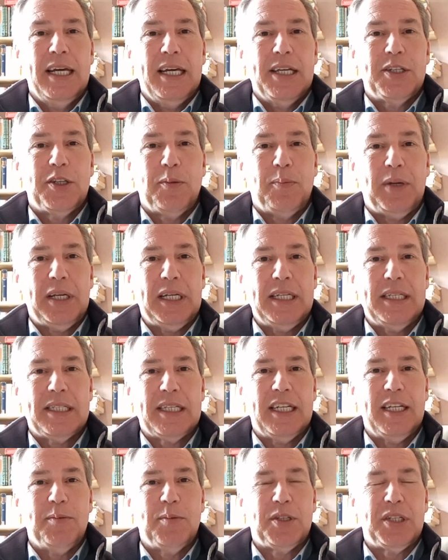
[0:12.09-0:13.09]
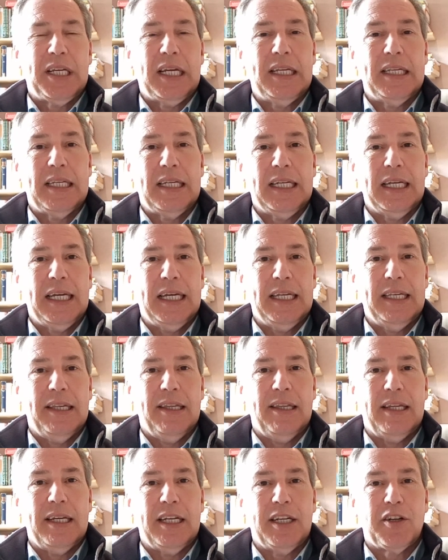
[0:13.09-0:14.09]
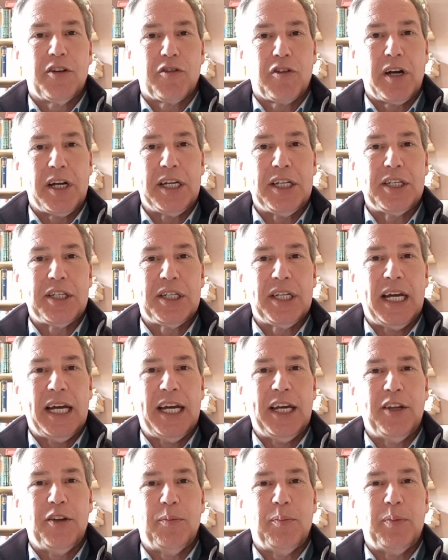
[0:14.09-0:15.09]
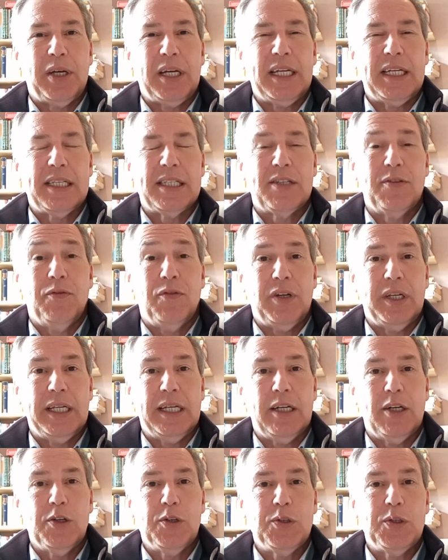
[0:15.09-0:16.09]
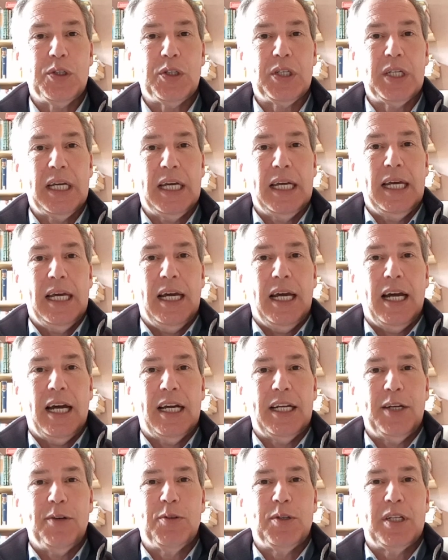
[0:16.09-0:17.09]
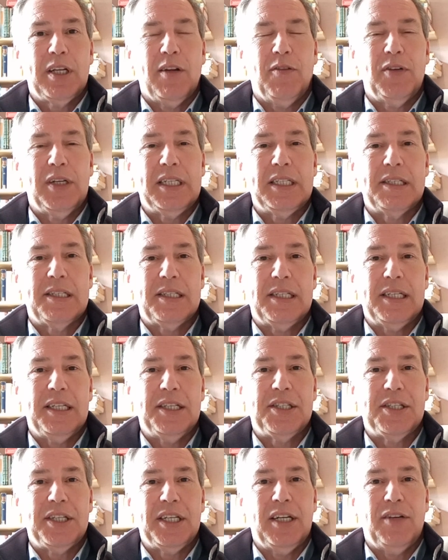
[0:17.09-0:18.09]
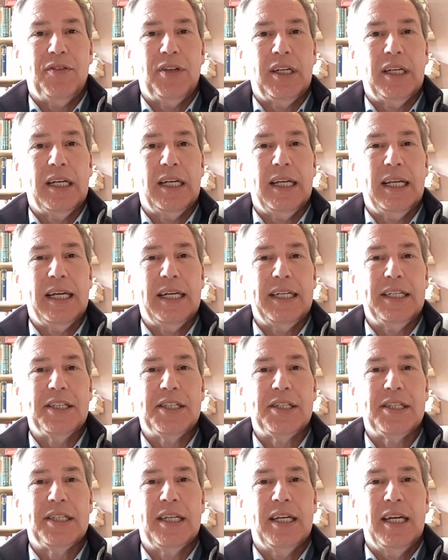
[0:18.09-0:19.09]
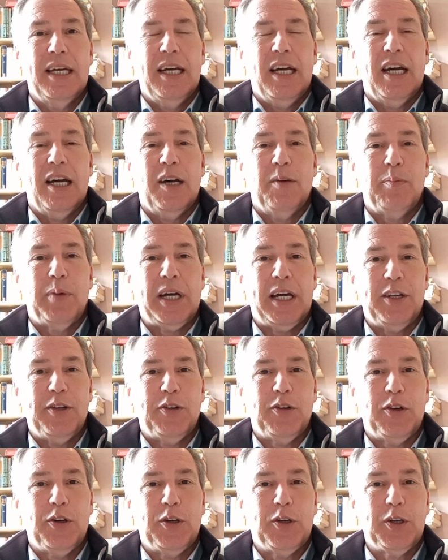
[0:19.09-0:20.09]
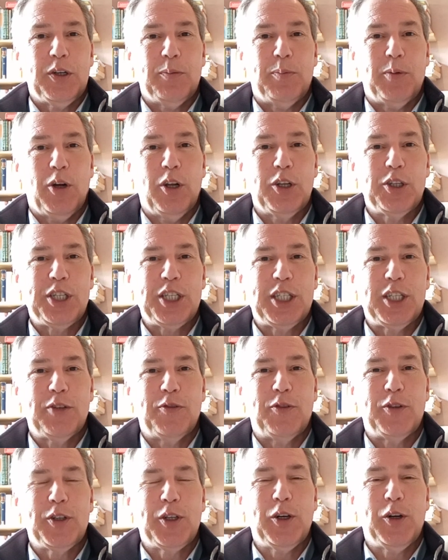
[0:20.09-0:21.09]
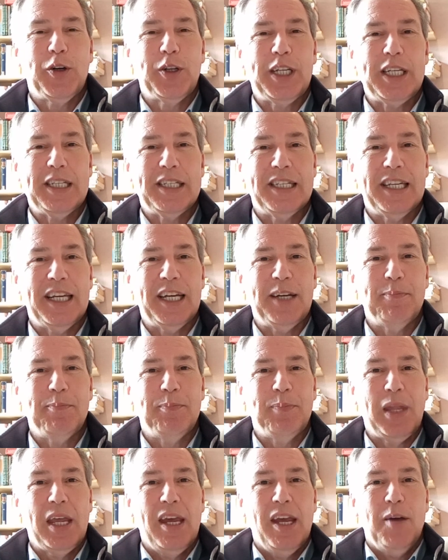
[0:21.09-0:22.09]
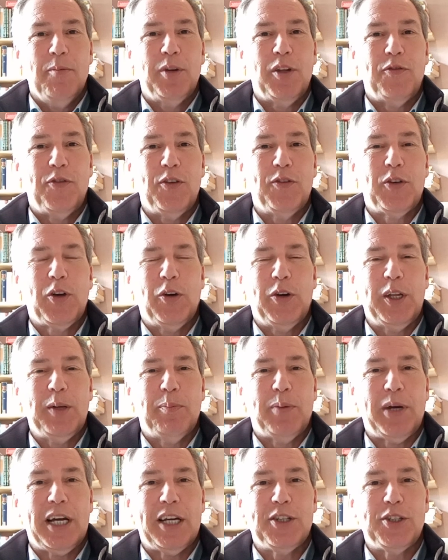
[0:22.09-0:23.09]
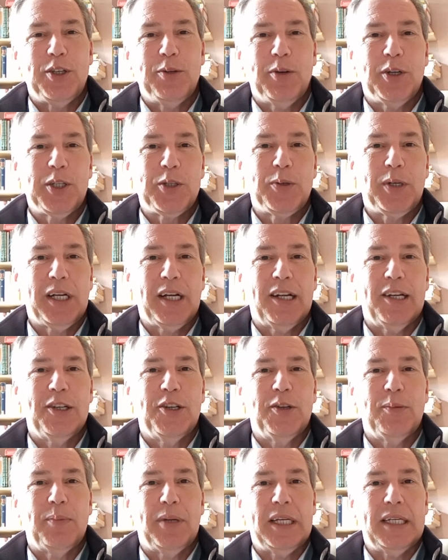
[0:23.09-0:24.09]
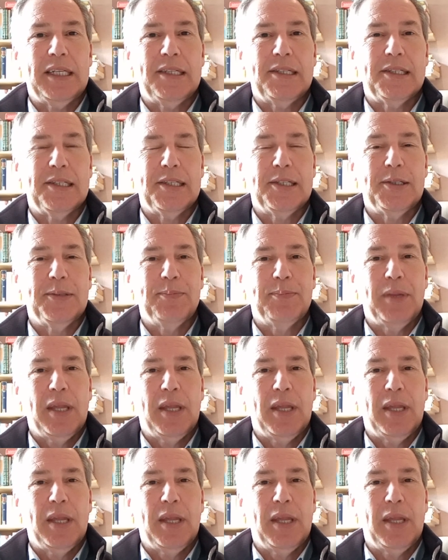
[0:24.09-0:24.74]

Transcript: So please keep sending in the Grace and Peace videos. And it was lovely to see Stephen and Elaine's pet dog. Apologies, I've forgotten his name. But if you've got any pets you want to include, please do.